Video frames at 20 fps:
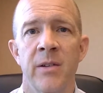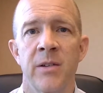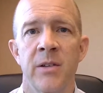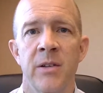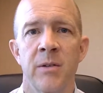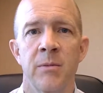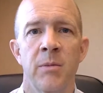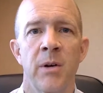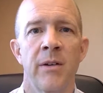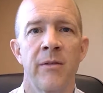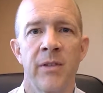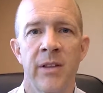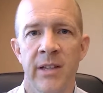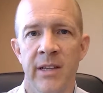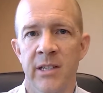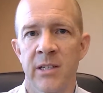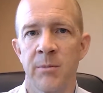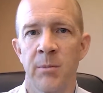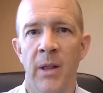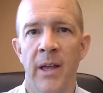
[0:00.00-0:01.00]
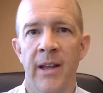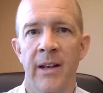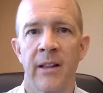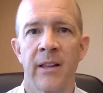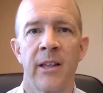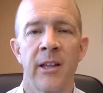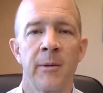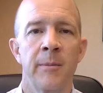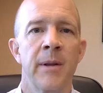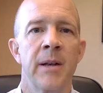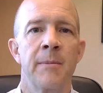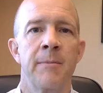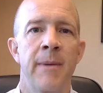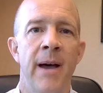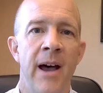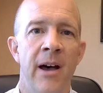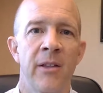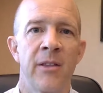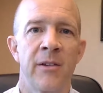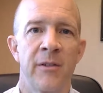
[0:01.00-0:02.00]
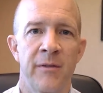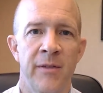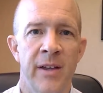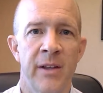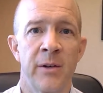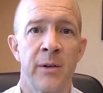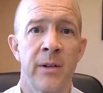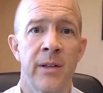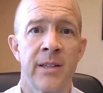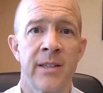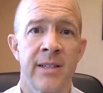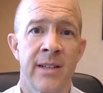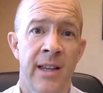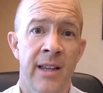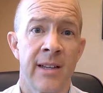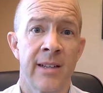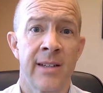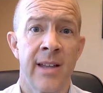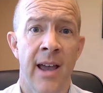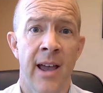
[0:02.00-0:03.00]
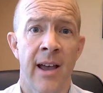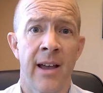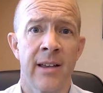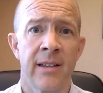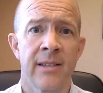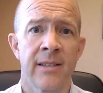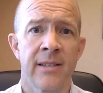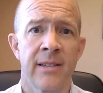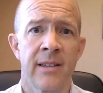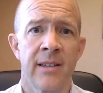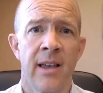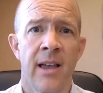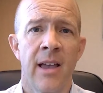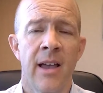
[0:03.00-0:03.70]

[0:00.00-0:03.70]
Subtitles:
to briefly explain a little bit about the federal estate tax.